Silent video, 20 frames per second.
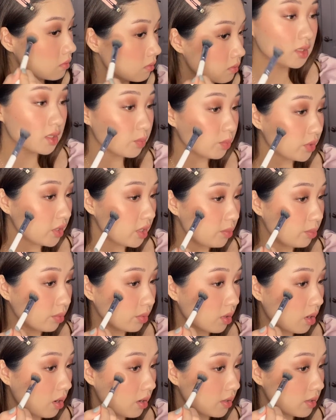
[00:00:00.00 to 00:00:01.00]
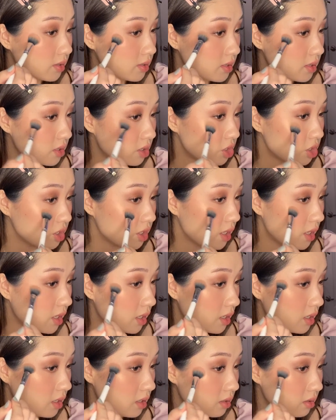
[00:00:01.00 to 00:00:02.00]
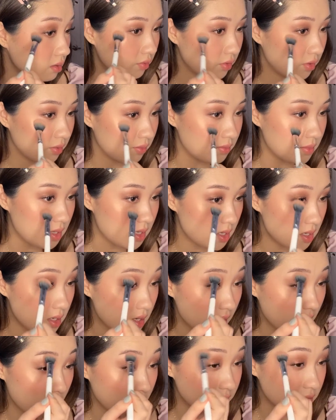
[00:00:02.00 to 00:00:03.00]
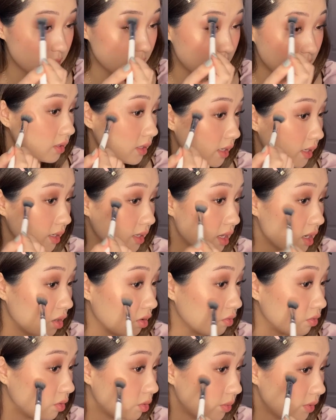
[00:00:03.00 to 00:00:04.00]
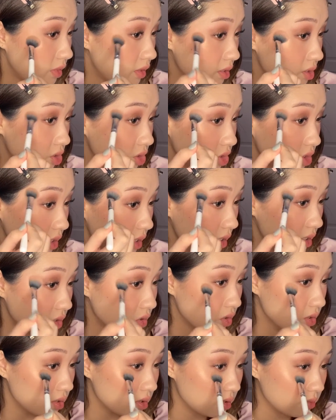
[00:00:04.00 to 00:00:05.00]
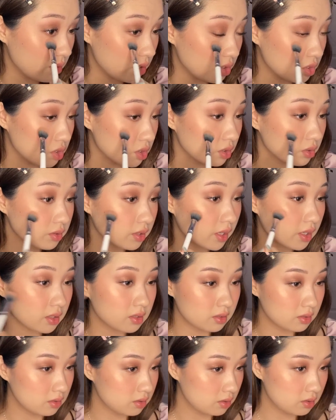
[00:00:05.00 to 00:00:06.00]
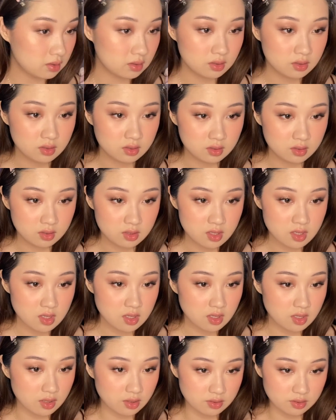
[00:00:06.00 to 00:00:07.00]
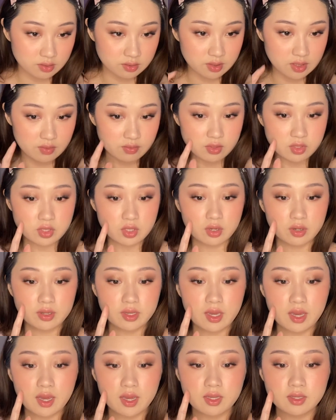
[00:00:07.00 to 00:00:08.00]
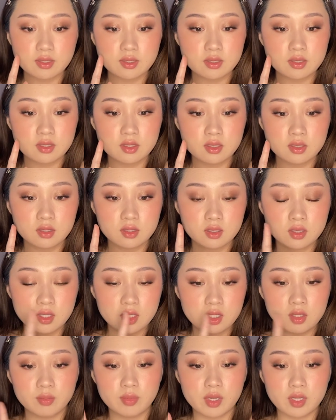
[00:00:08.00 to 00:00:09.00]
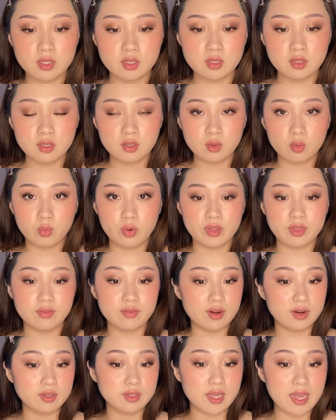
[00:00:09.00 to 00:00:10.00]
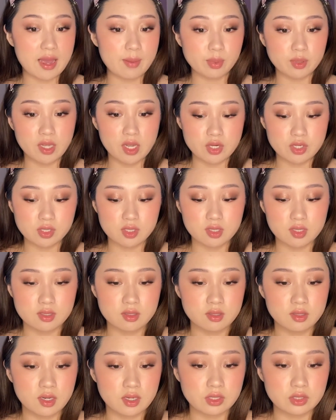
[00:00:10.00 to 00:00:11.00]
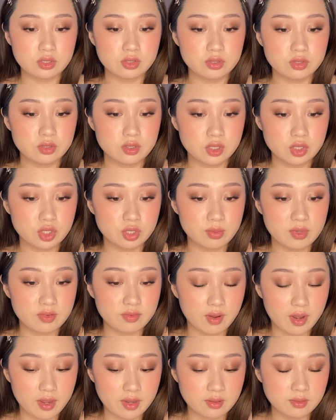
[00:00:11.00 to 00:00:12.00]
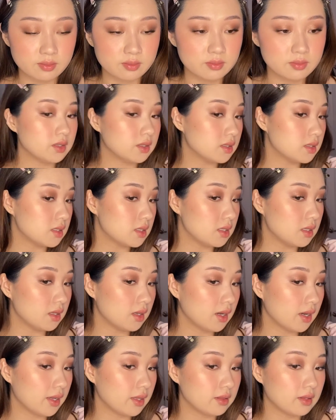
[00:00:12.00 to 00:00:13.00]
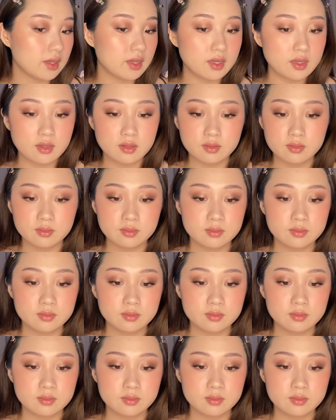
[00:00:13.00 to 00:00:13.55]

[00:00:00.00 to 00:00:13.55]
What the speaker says: It's a pretty bronzy shade. For me, I have to be kind of careful with this shade just to make sure that it doesn't leave a dark cast. But with a very light application, it doesn't, and it should be fine. You can see the highlight.